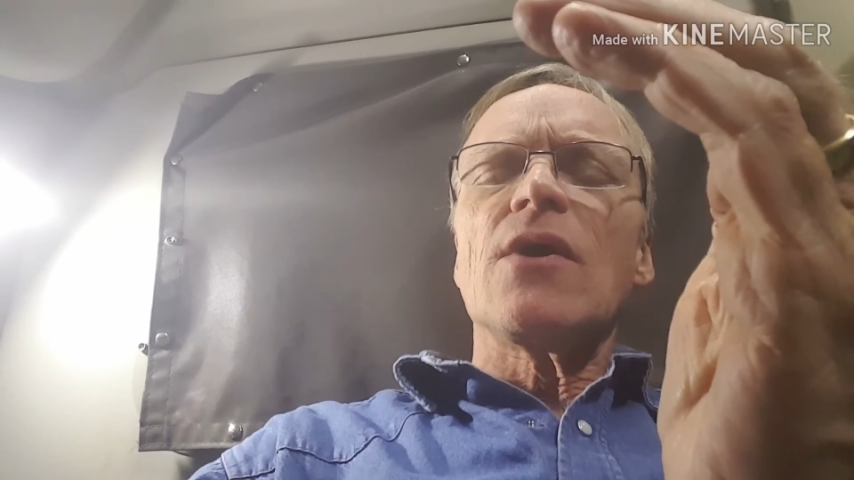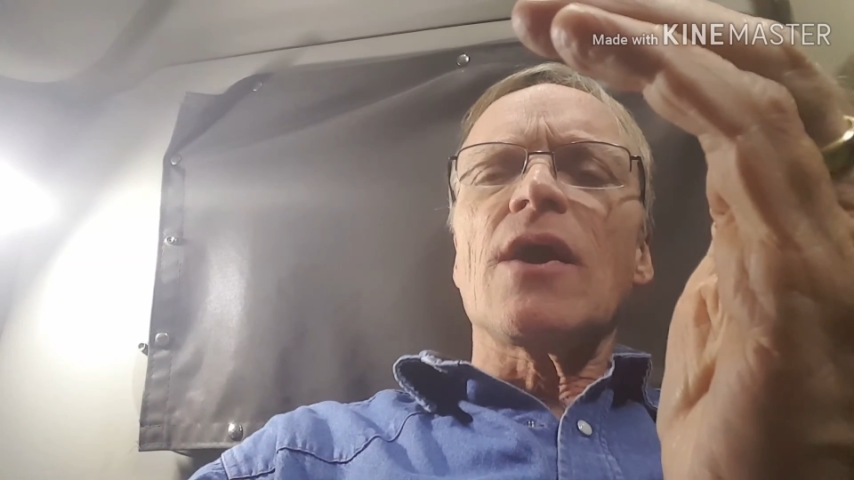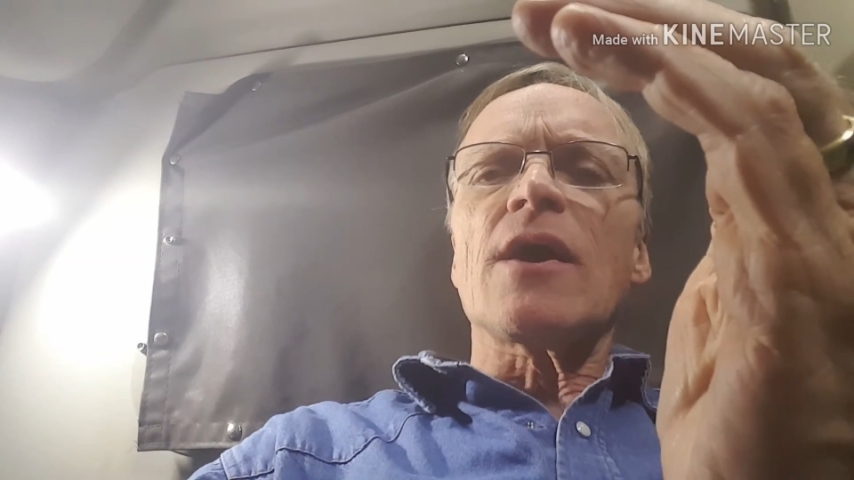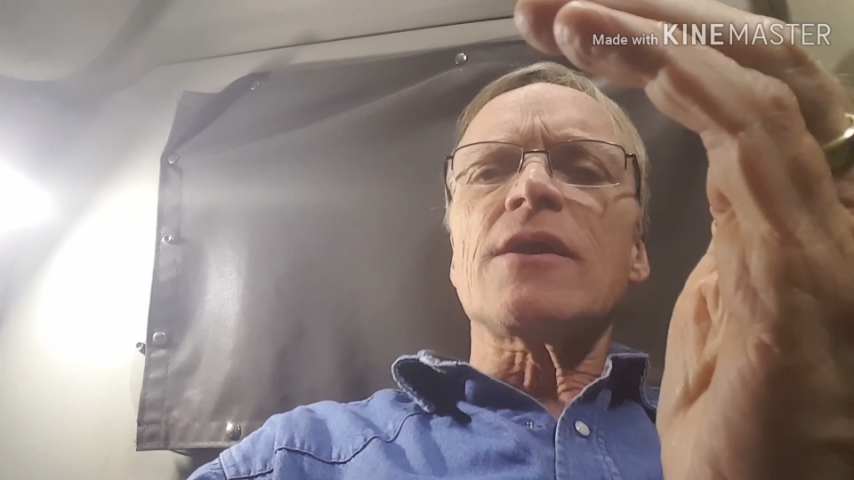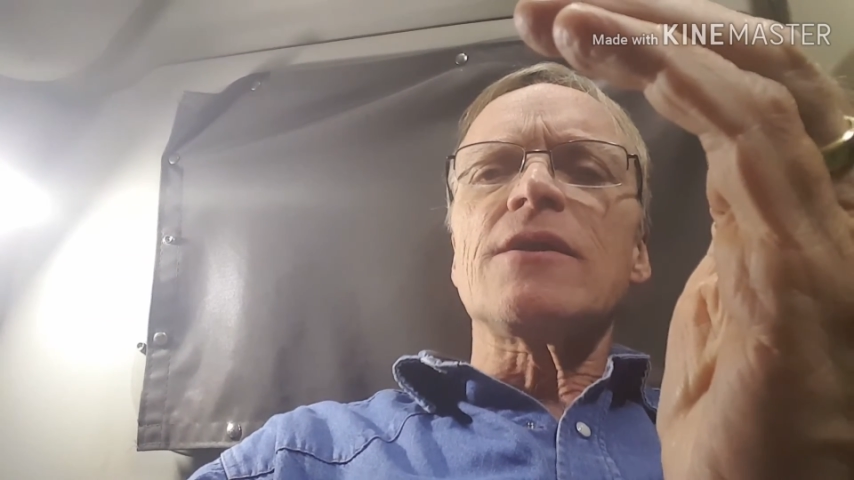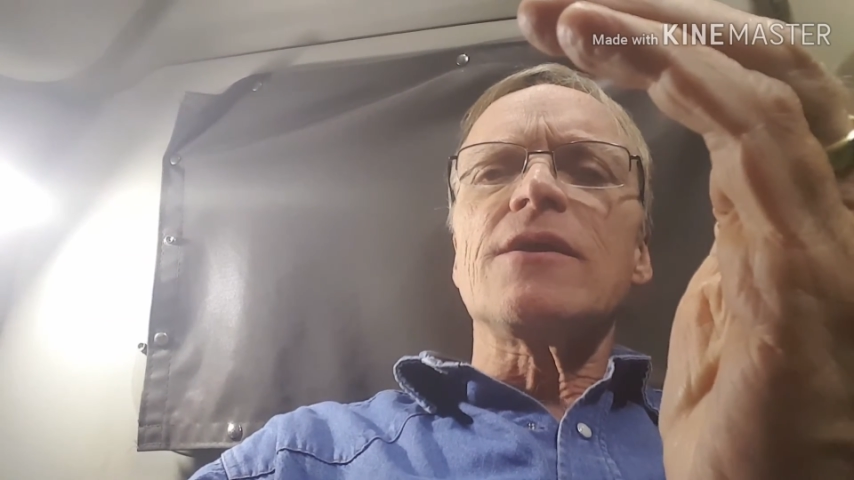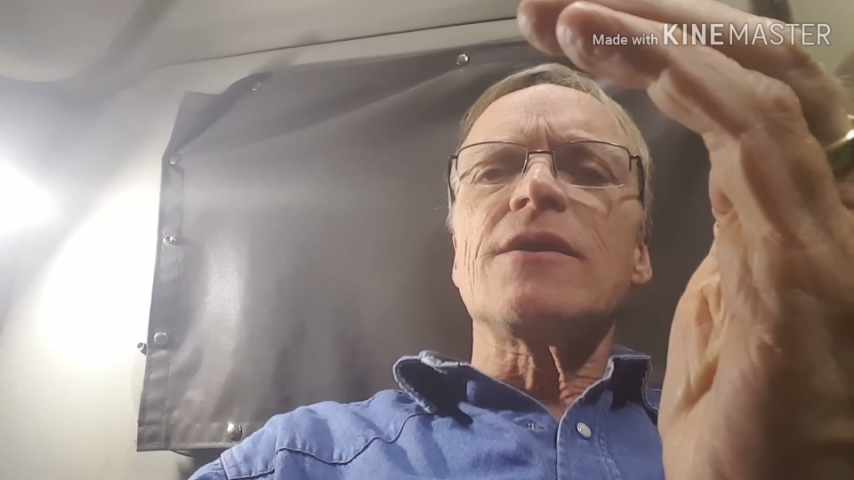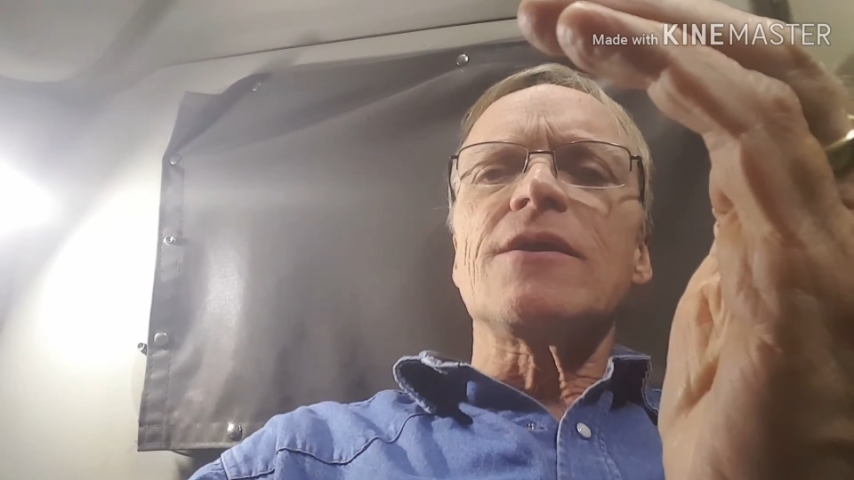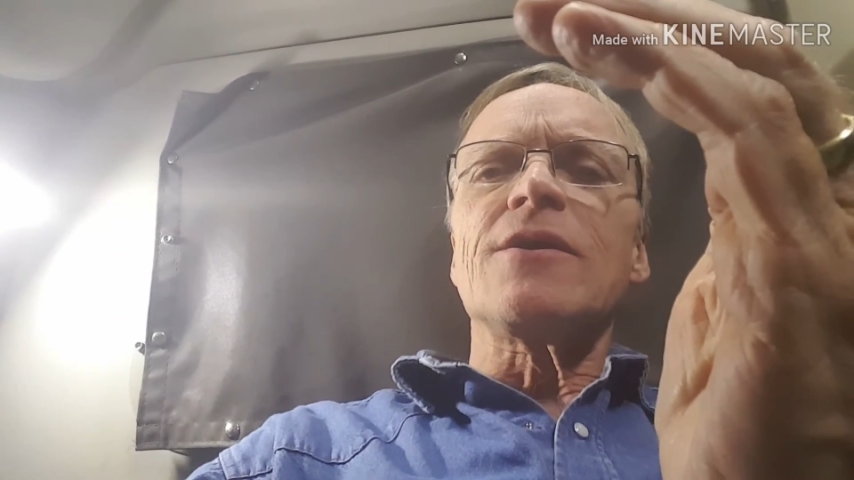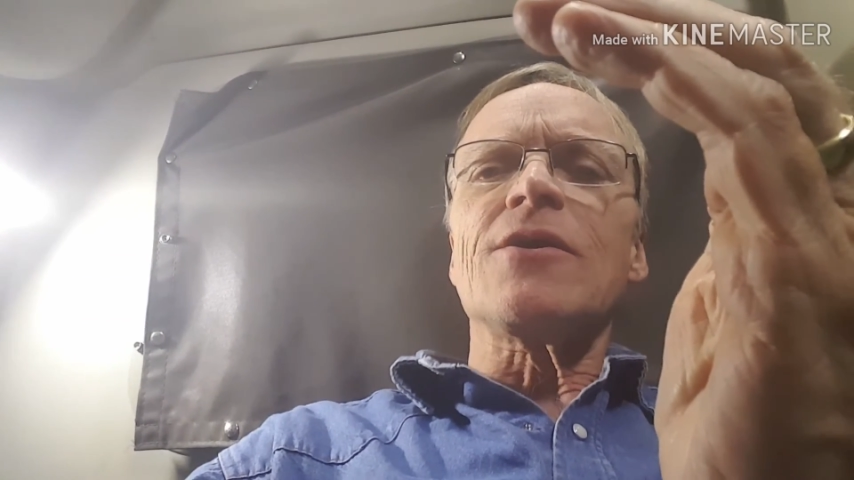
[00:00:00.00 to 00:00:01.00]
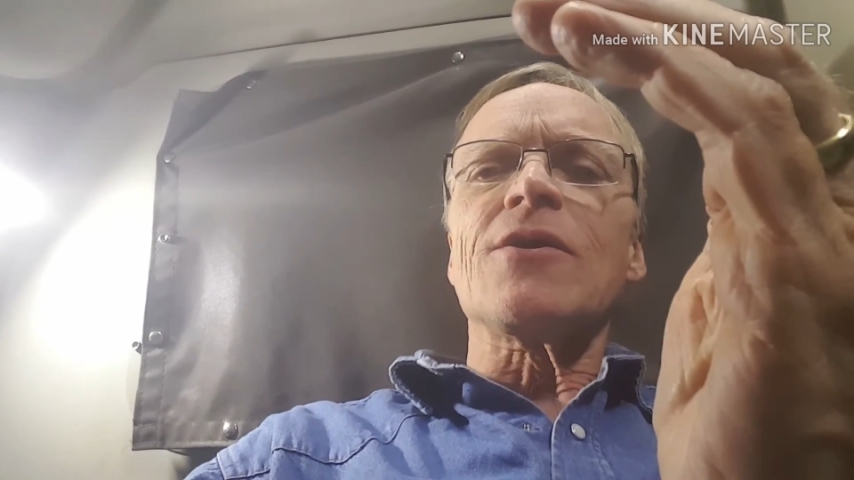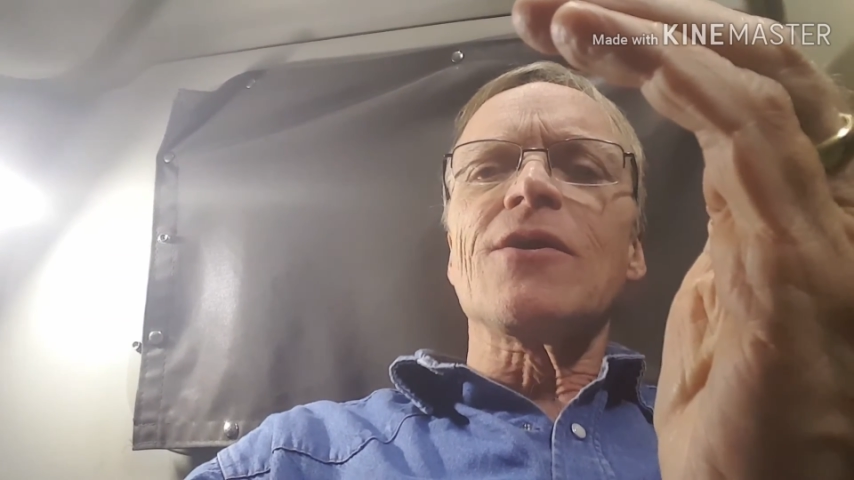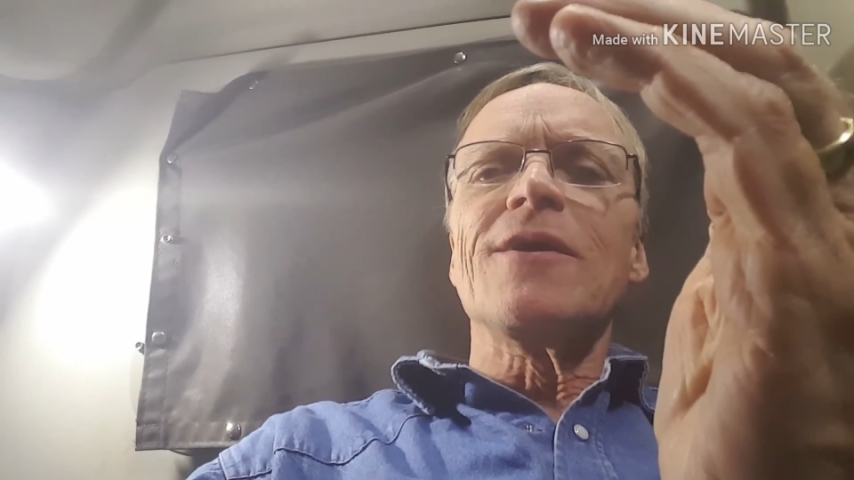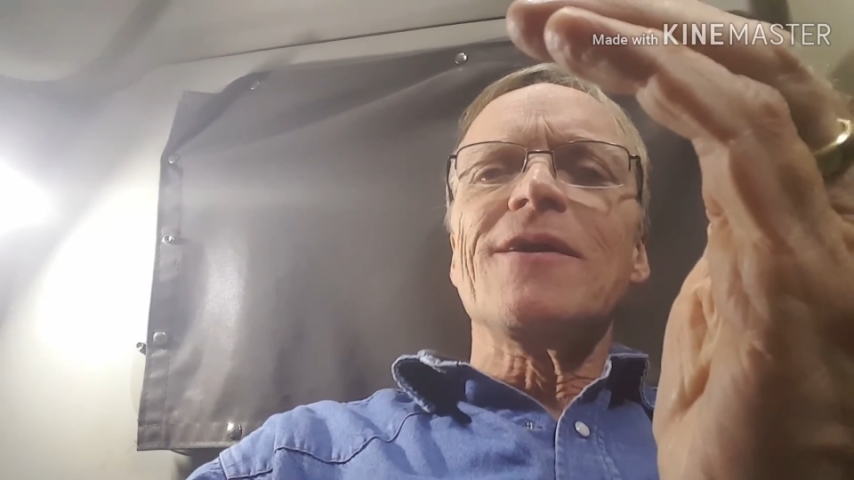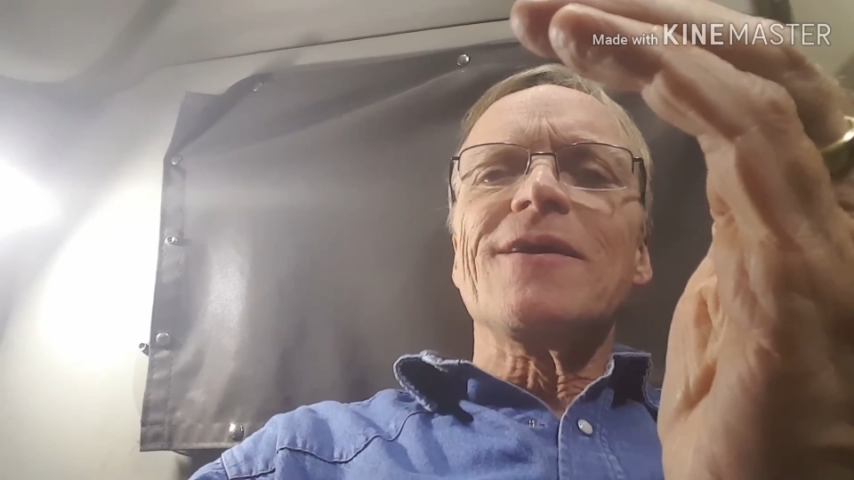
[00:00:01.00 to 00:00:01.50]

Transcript: And here,